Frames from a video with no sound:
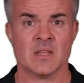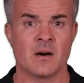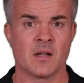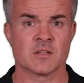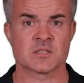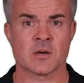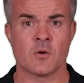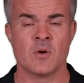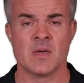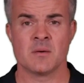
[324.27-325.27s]
Haaland's
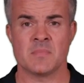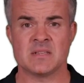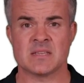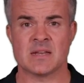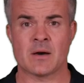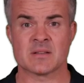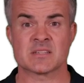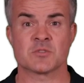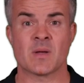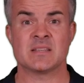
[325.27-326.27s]
goal means he now has
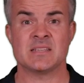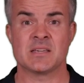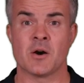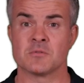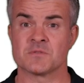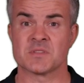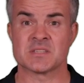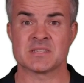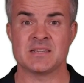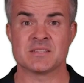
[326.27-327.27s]
20 goals for the
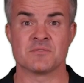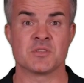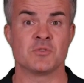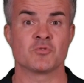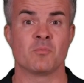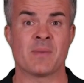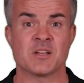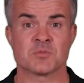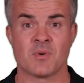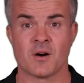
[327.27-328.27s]
season, the usual
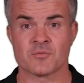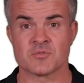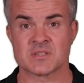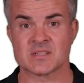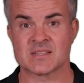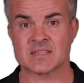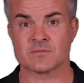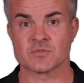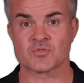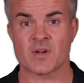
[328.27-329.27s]
benchmark for a
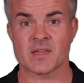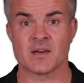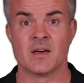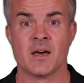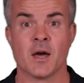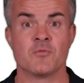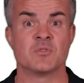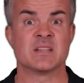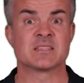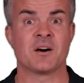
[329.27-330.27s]
successful striker over
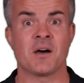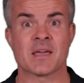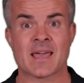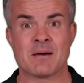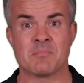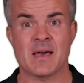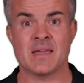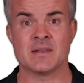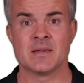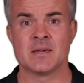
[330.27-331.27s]
an entire campaign.